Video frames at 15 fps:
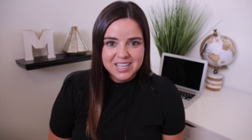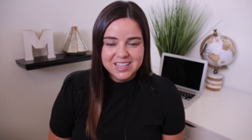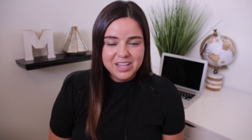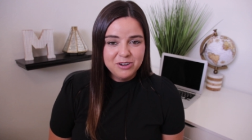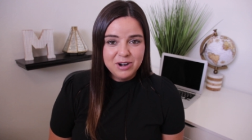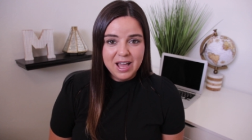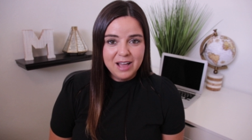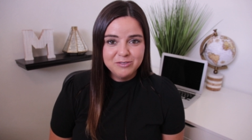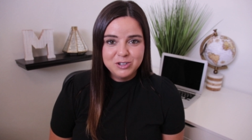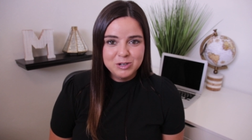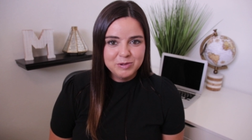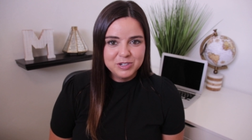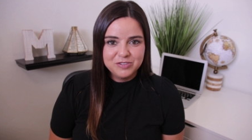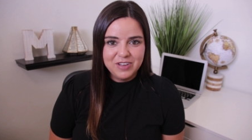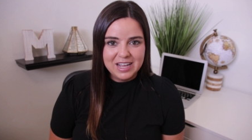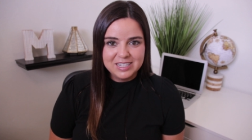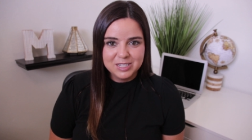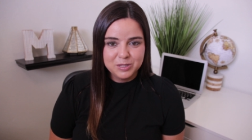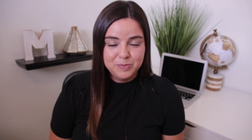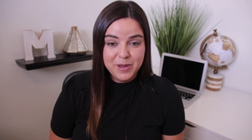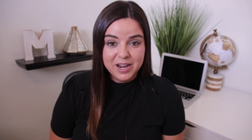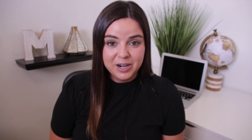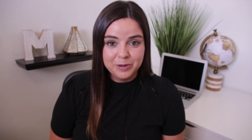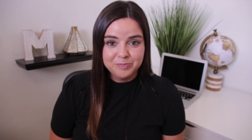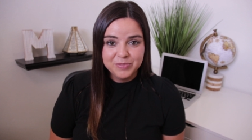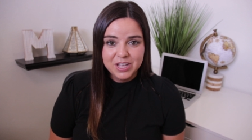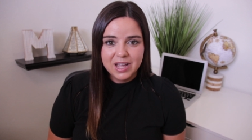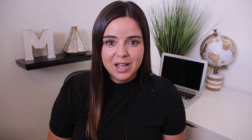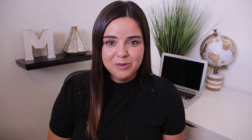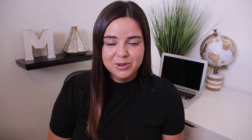They don't have too much fat to spare.
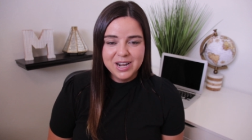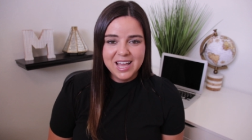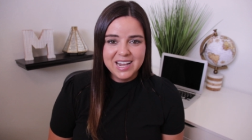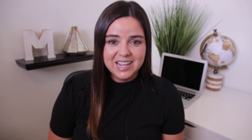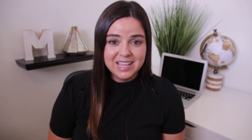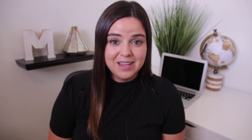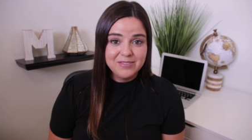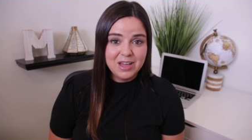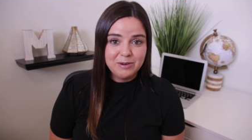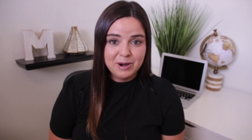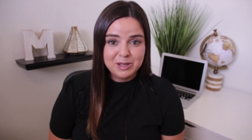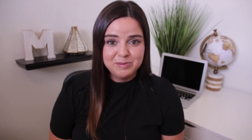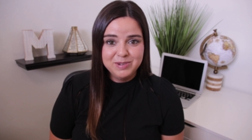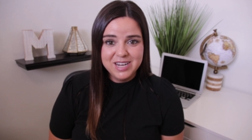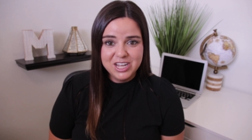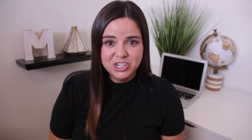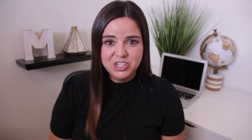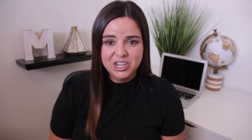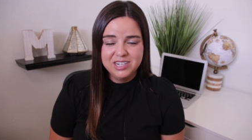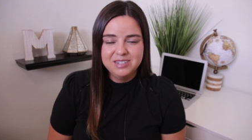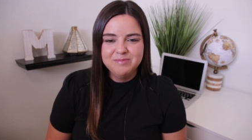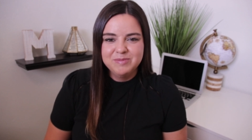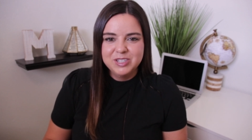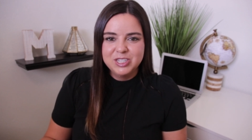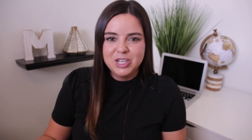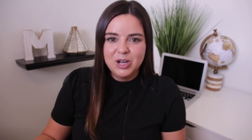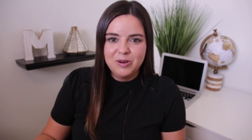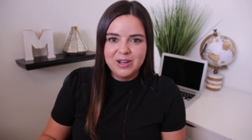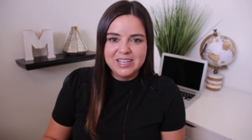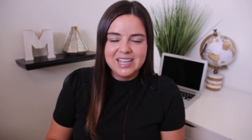I went ahead and gave that recommendation,
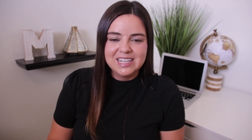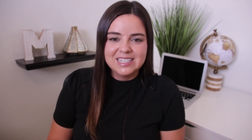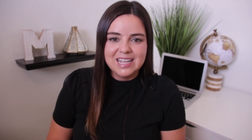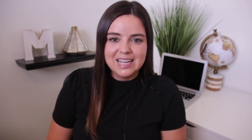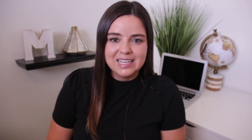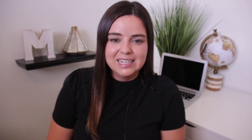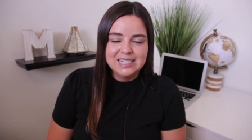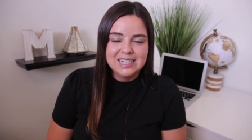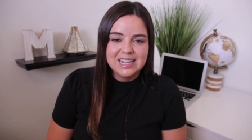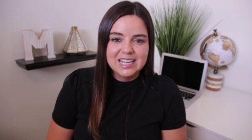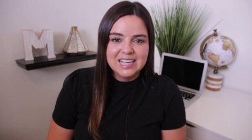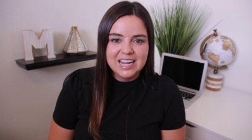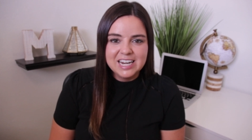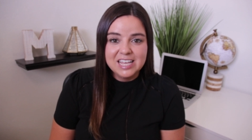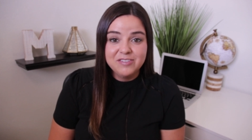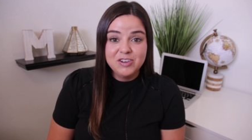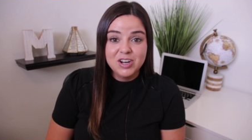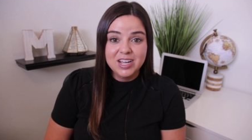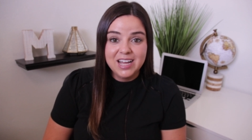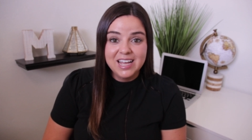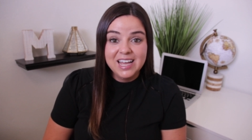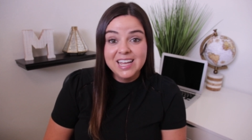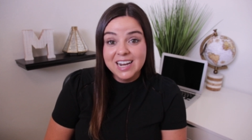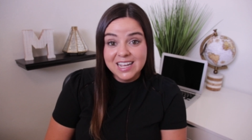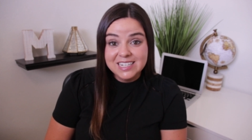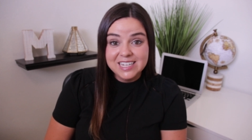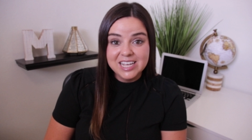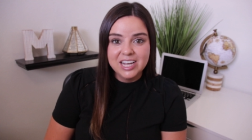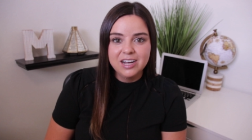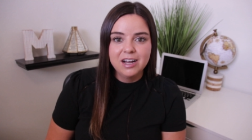so I guess that can kind of give you an
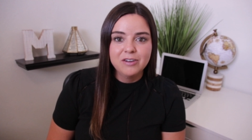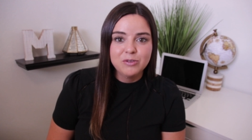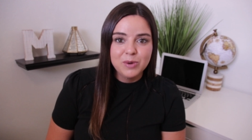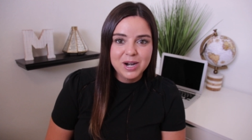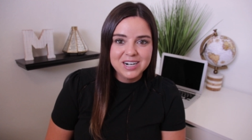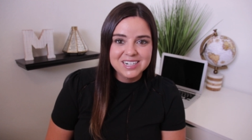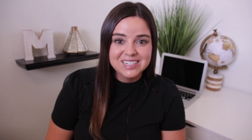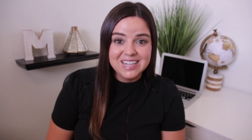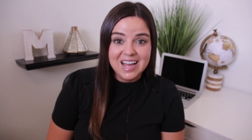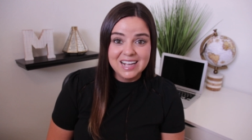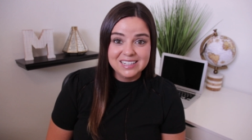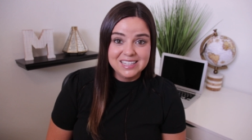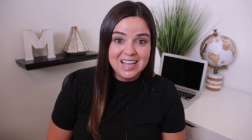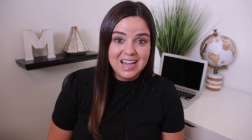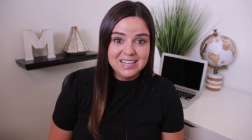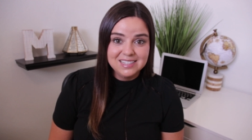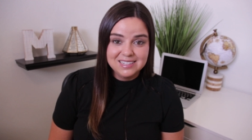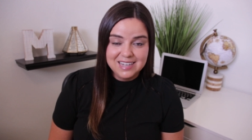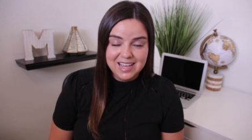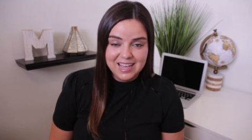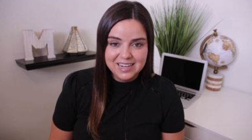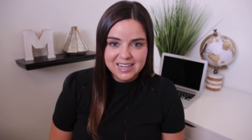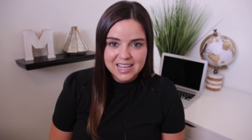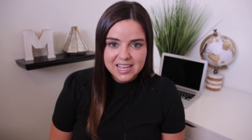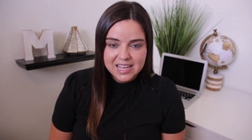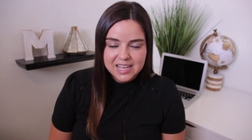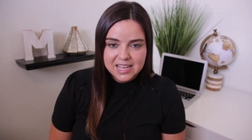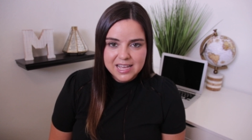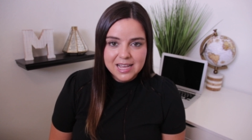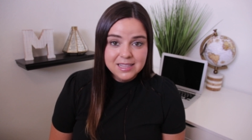idea of where exactly I stand
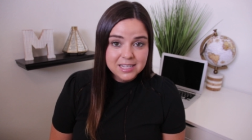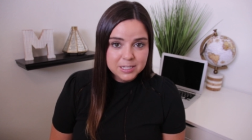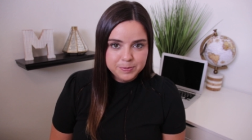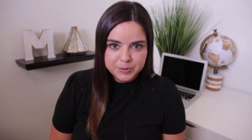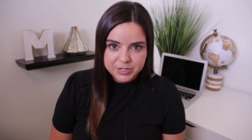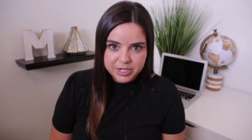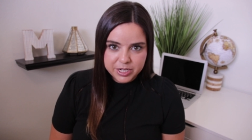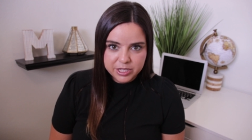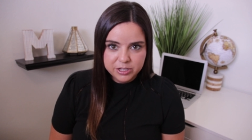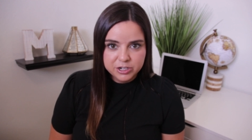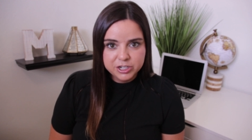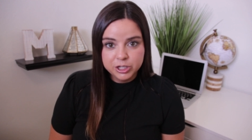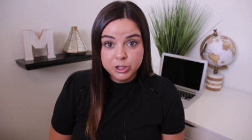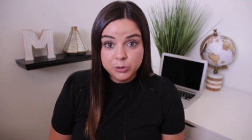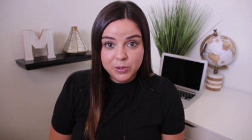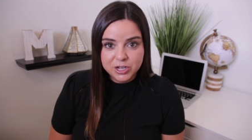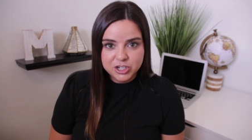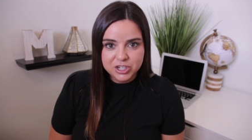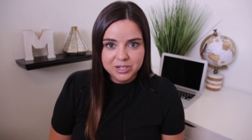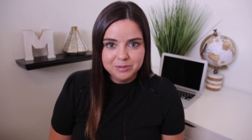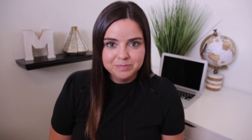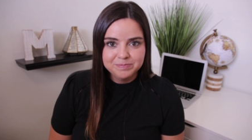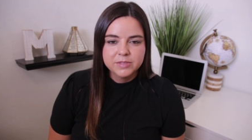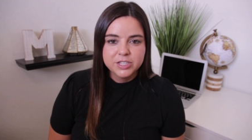in this particular situation.